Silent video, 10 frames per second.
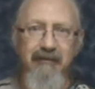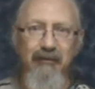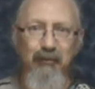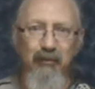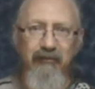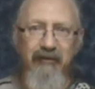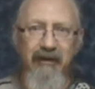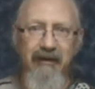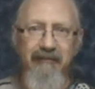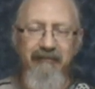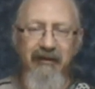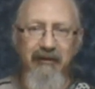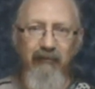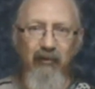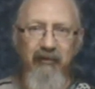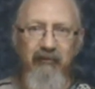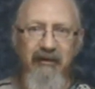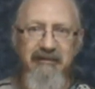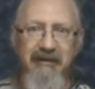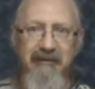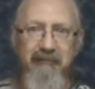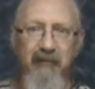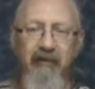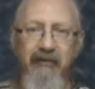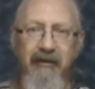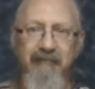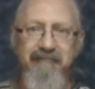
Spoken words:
Uru for now. Thank you very much for listening. Bye for now.